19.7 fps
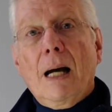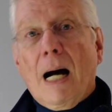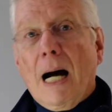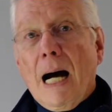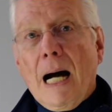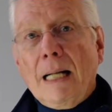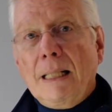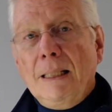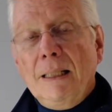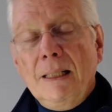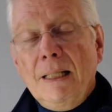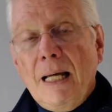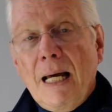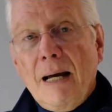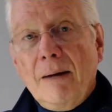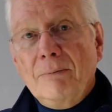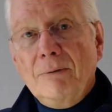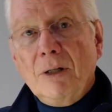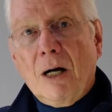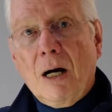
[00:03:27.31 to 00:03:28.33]
I didn't
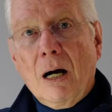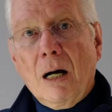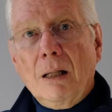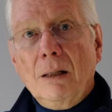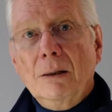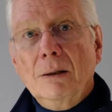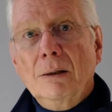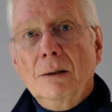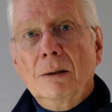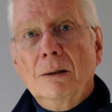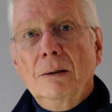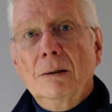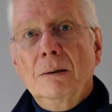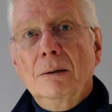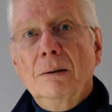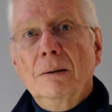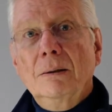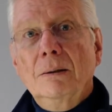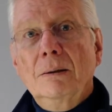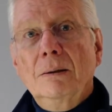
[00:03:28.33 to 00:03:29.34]
have to holler.
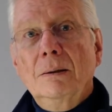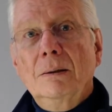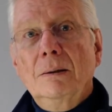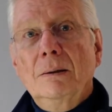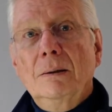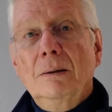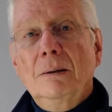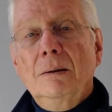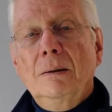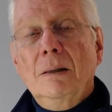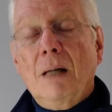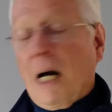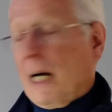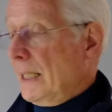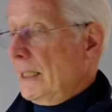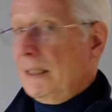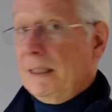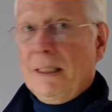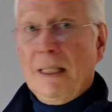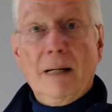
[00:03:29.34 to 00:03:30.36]
I
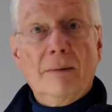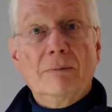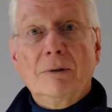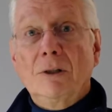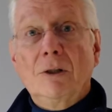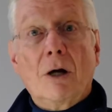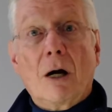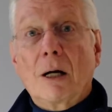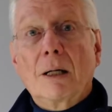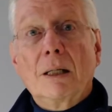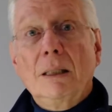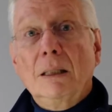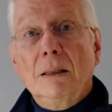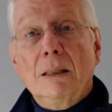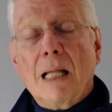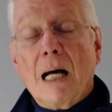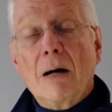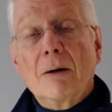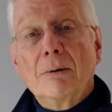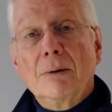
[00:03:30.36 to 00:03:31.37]
didn't have to talk any
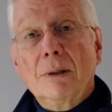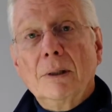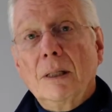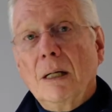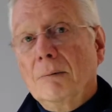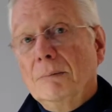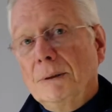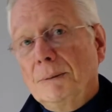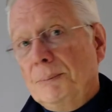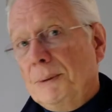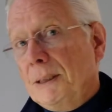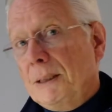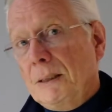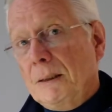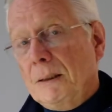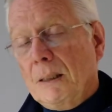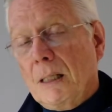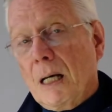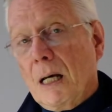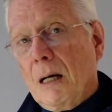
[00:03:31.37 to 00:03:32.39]
louder than I'm
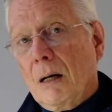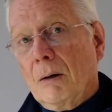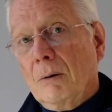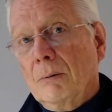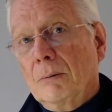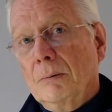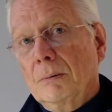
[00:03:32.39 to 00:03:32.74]
speaking now.